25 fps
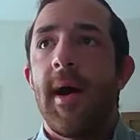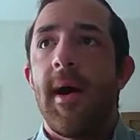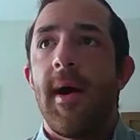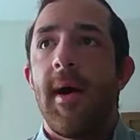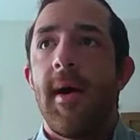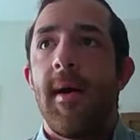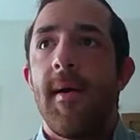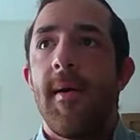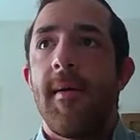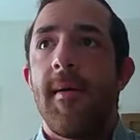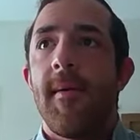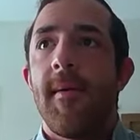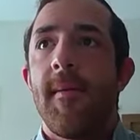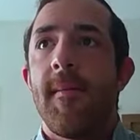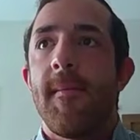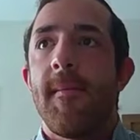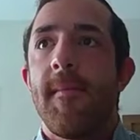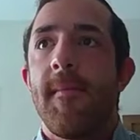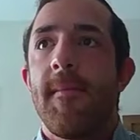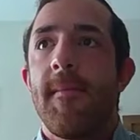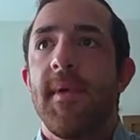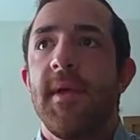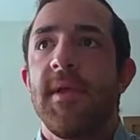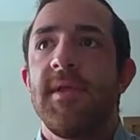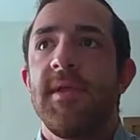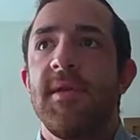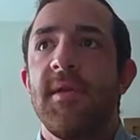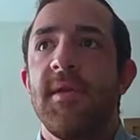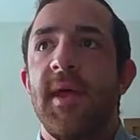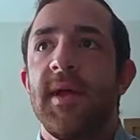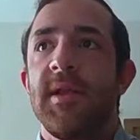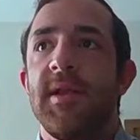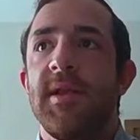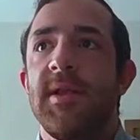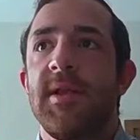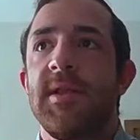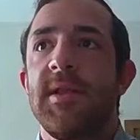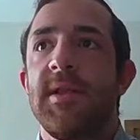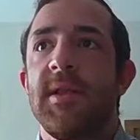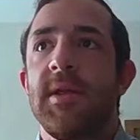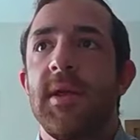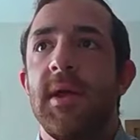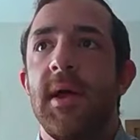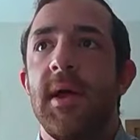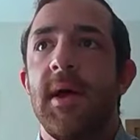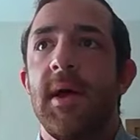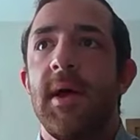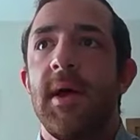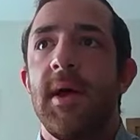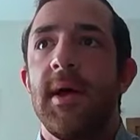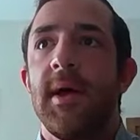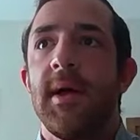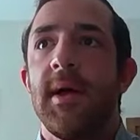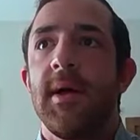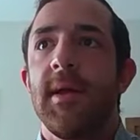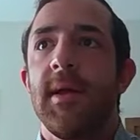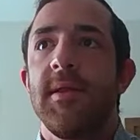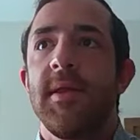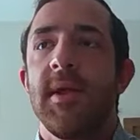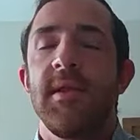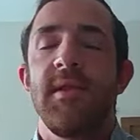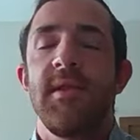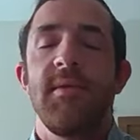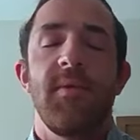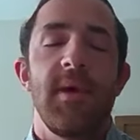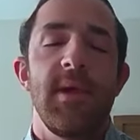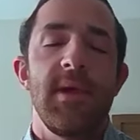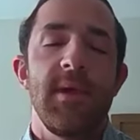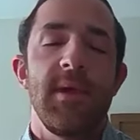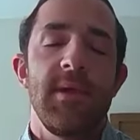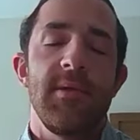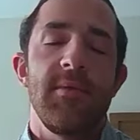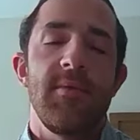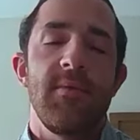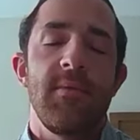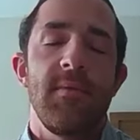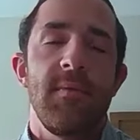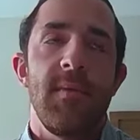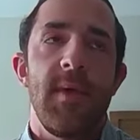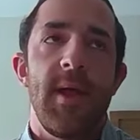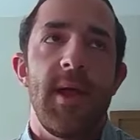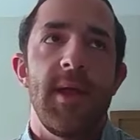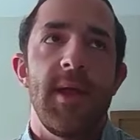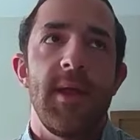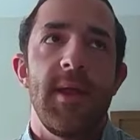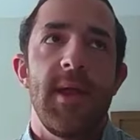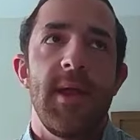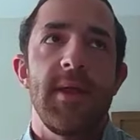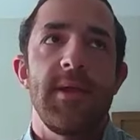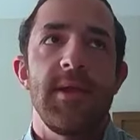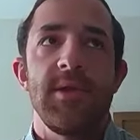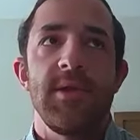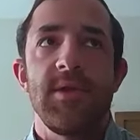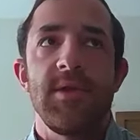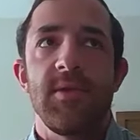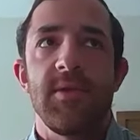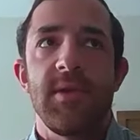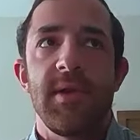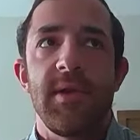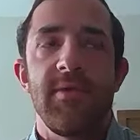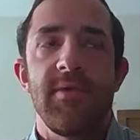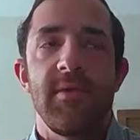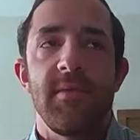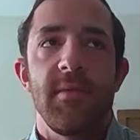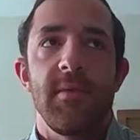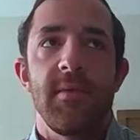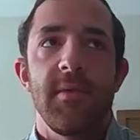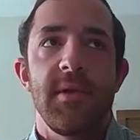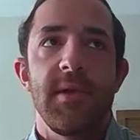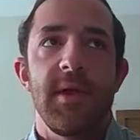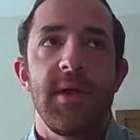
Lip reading: And so that's one additional deliverable.